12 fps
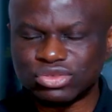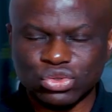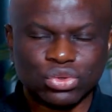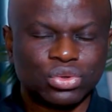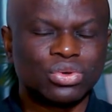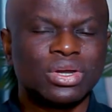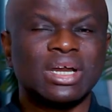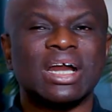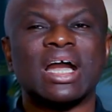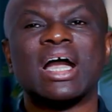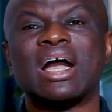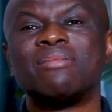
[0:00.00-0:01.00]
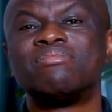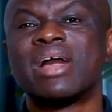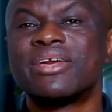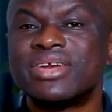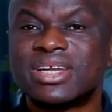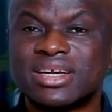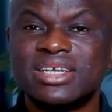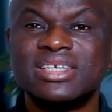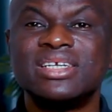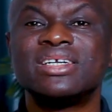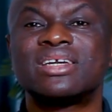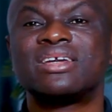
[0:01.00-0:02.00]
to our marriage
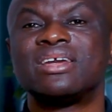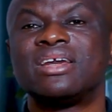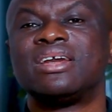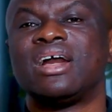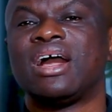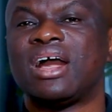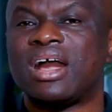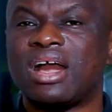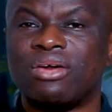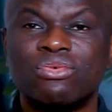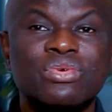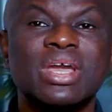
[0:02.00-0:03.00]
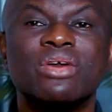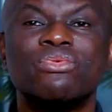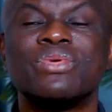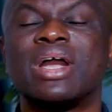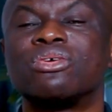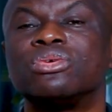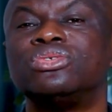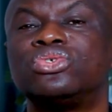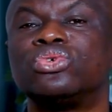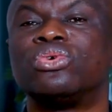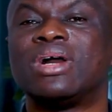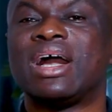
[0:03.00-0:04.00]
clinic, where we are going
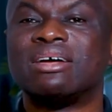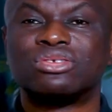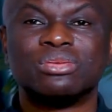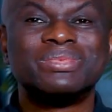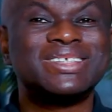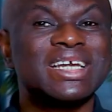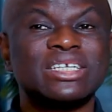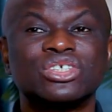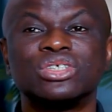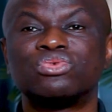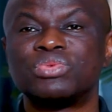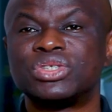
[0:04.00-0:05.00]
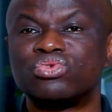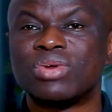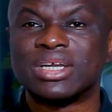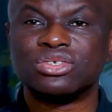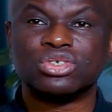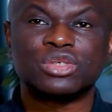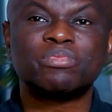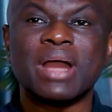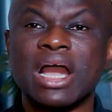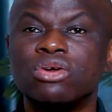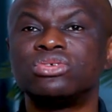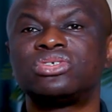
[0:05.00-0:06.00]
to have some sessions with you and your
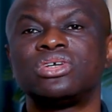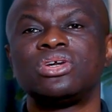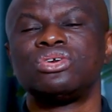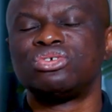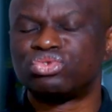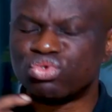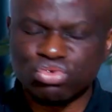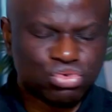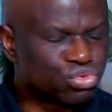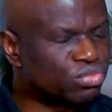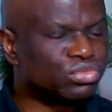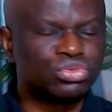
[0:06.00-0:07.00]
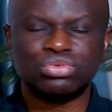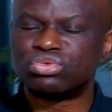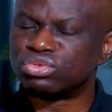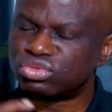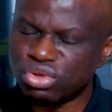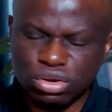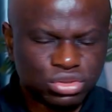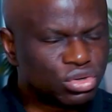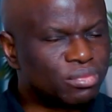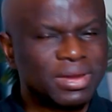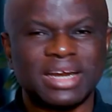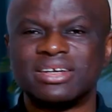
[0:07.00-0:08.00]
spouse to groom you, to turn
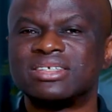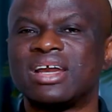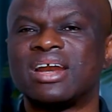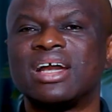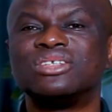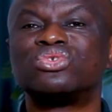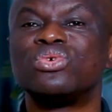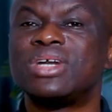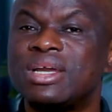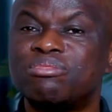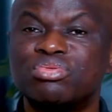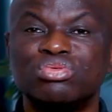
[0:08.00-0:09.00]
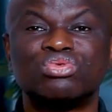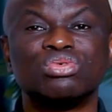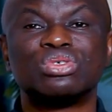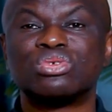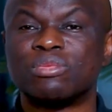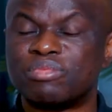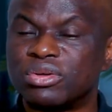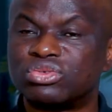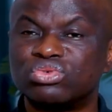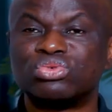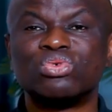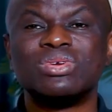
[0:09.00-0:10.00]
your marriage around, to help you, to support
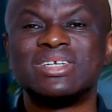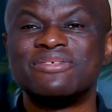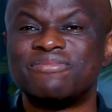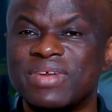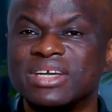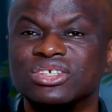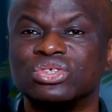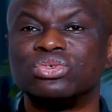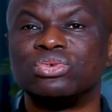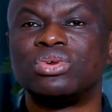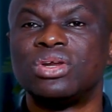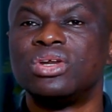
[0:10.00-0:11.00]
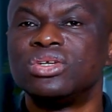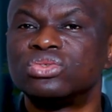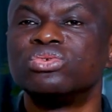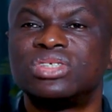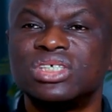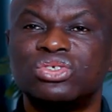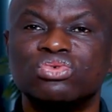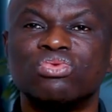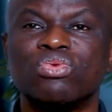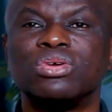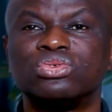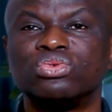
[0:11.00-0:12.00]
you, to defend you, to teach you
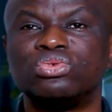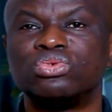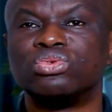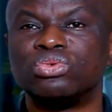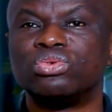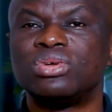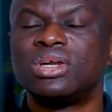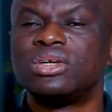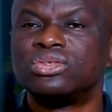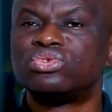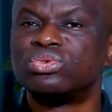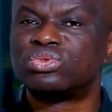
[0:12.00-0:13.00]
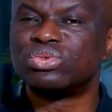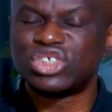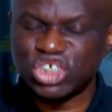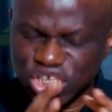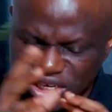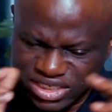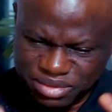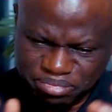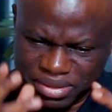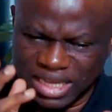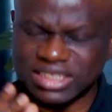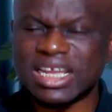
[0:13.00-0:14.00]
what to do, to change the
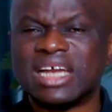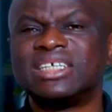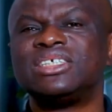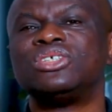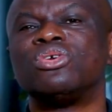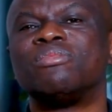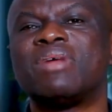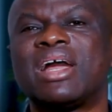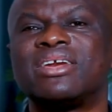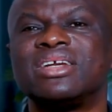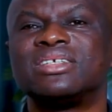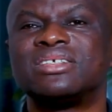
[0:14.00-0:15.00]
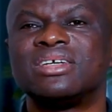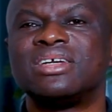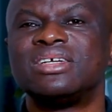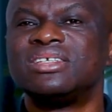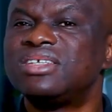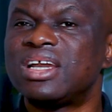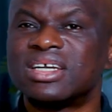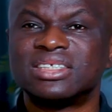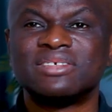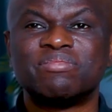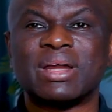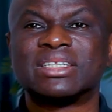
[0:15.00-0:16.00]
pattern in your marriage.
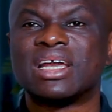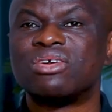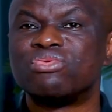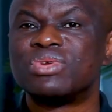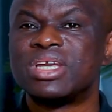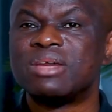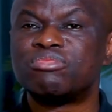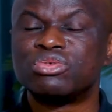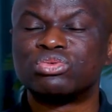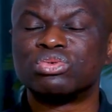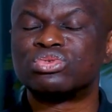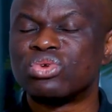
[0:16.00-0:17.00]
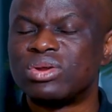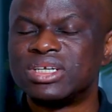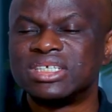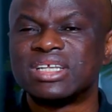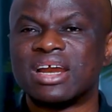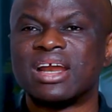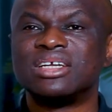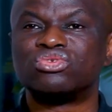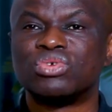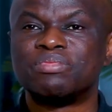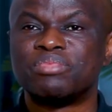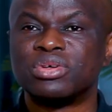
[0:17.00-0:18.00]
Negative pattern will help you to turn it around
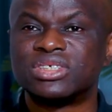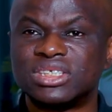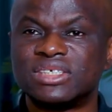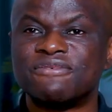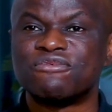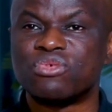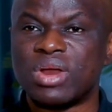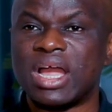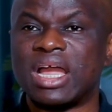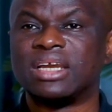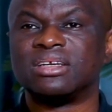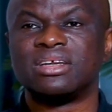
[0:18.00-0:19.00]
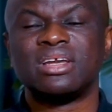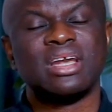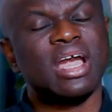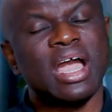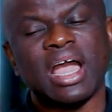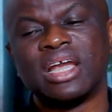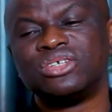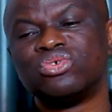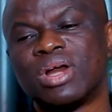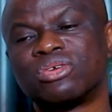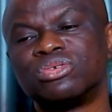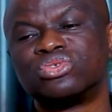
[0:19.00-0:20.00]
to a positive one, and you
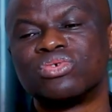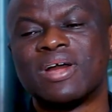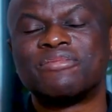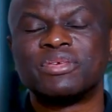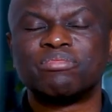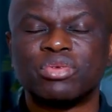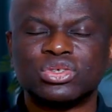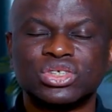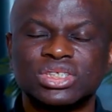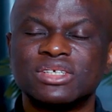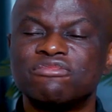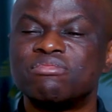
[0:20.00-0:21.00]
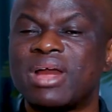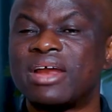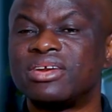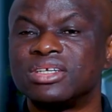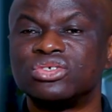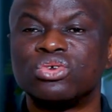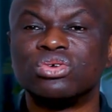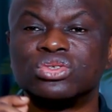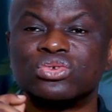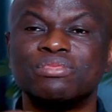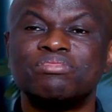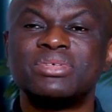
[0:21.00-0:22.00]
are going to have a positive marriage. Go
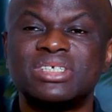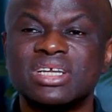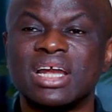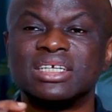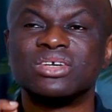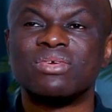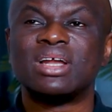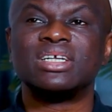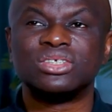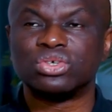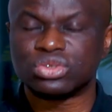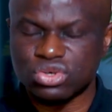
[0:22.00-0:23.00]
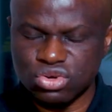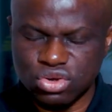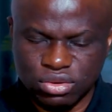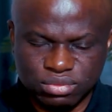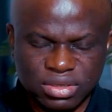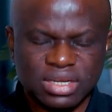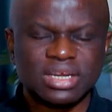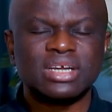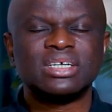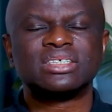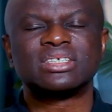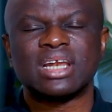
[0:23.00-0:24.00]
to
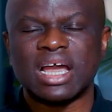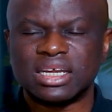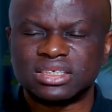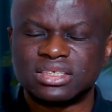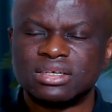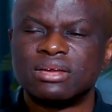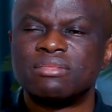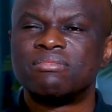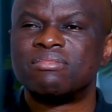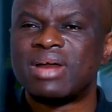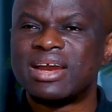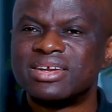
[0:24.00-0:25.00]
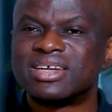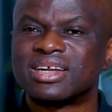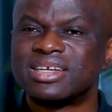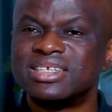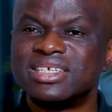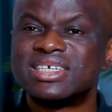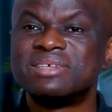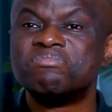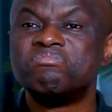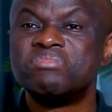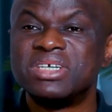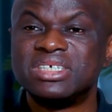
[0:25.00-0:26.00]
bisiadewale.com/marriageclinic
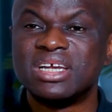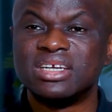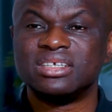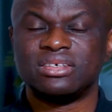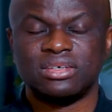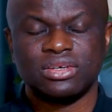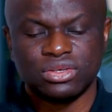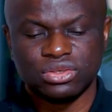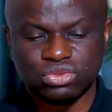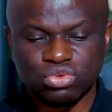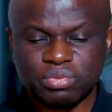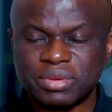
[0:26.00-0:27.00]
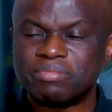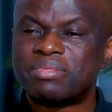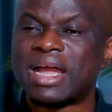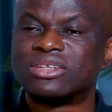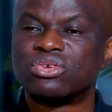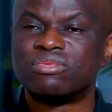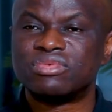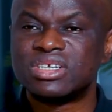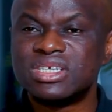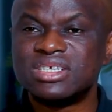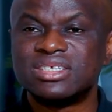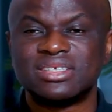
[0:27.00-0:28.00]
immediately to be part of
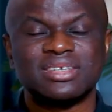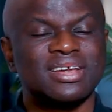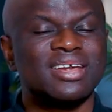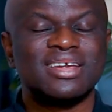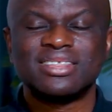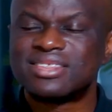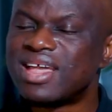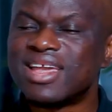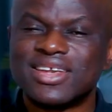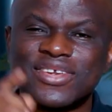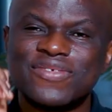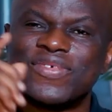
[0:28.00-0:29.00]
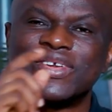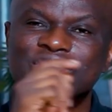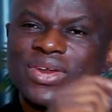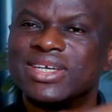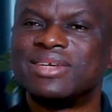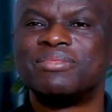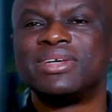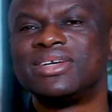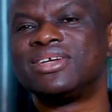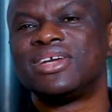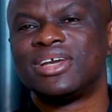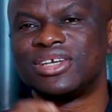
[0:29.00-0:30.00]
this. Thank you for joining me.
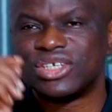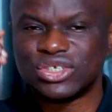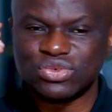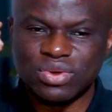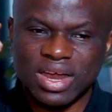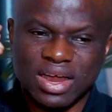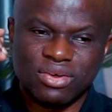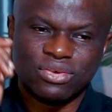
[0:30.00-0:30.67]
You are